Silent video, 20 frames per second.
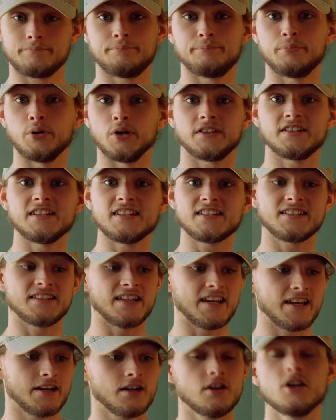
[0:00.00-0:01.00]
put this
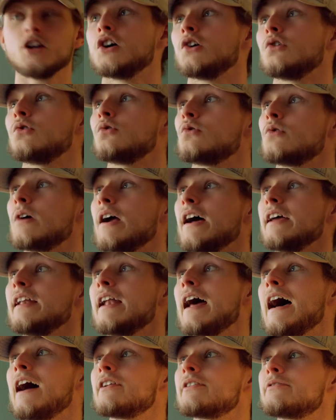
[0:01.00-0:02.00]
thing
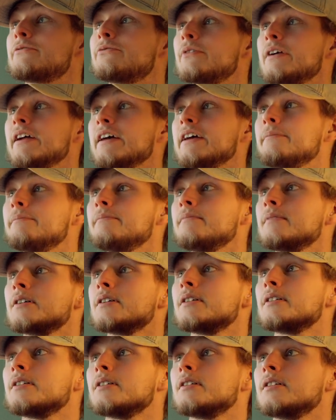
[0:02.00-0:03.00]
right out of frame,
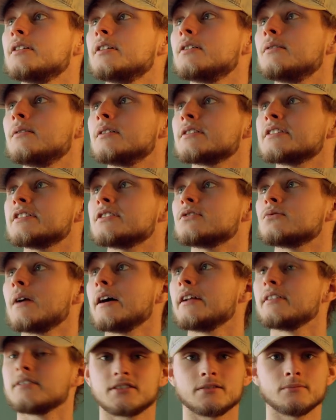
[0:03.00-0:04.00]
watch this,
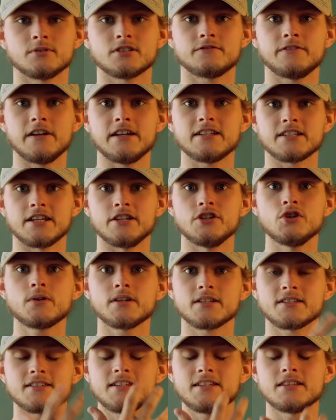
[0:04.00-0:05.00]
right on someone's face, and you
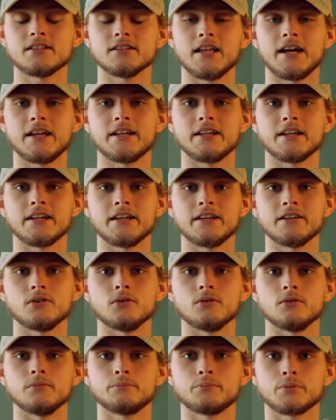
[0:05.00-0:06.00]
can see the lighting
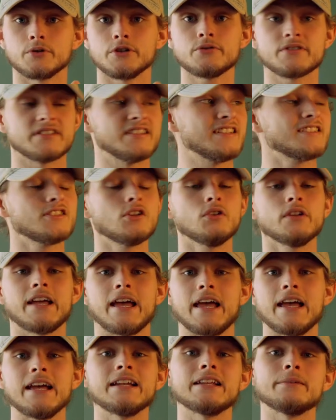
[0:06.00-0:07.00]
it'll produce. And this is only
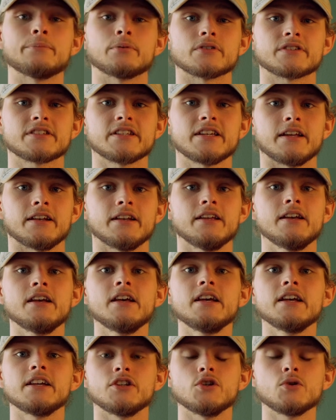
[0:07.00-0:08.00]
at 80%.
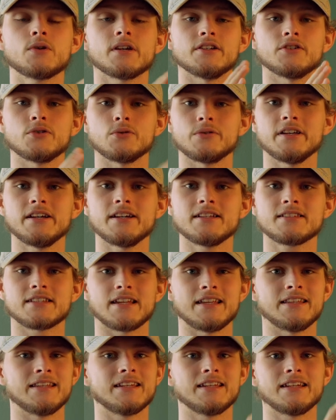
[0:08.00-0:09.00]
You can do this
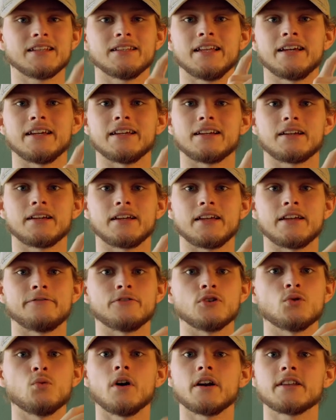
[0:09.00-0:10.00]
and then get, like,
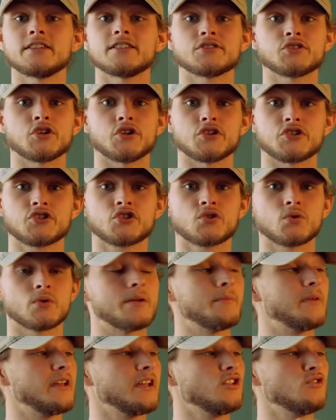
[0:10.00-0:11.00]
if you wanted to start
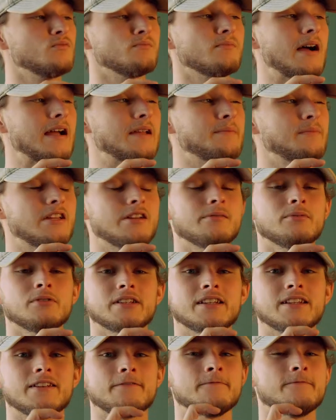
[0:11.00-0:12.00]
scrimming, you might be able
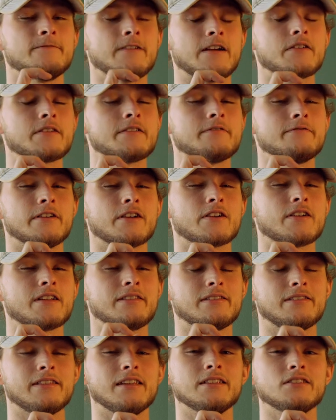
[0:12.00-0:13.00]
to get a very, very
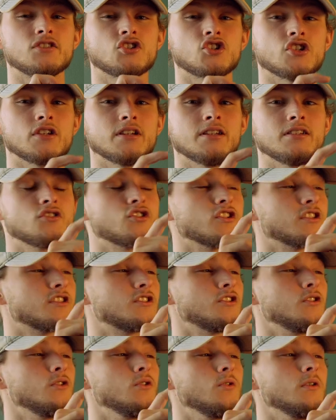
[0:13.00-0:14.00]
thin sheet
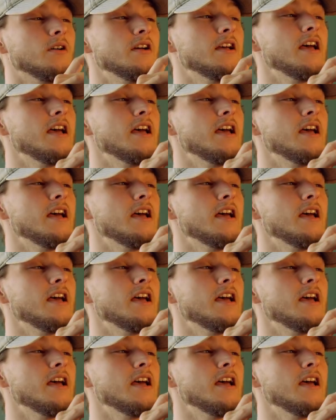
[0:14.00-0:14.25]
just to